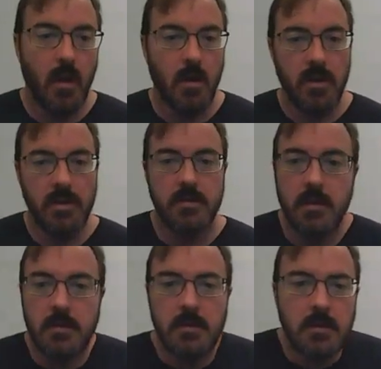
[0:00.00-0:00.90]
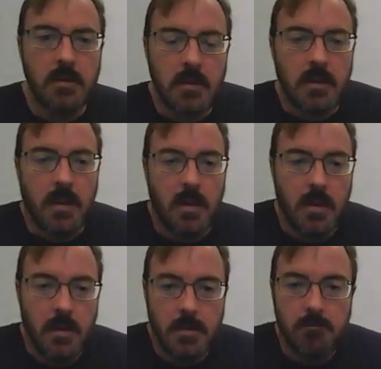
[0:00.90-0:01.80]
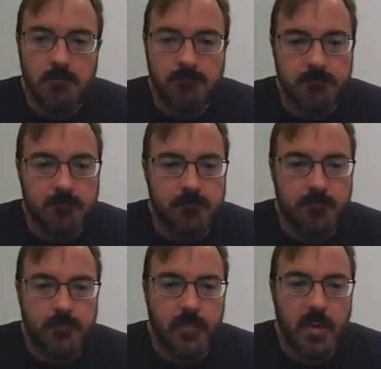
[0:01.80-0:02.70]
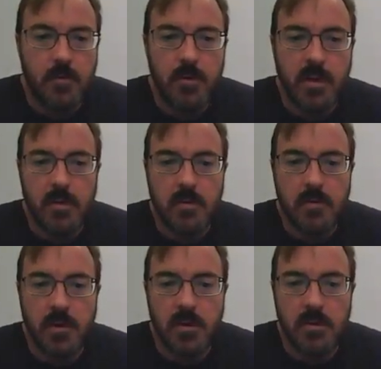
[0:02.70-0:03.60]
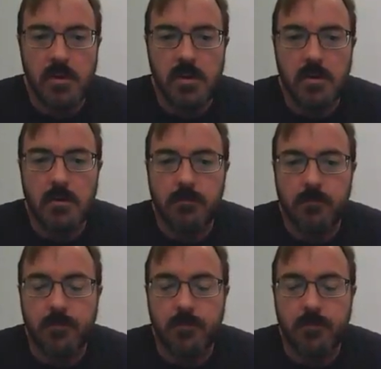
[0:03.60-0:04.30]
All right. A quick note here.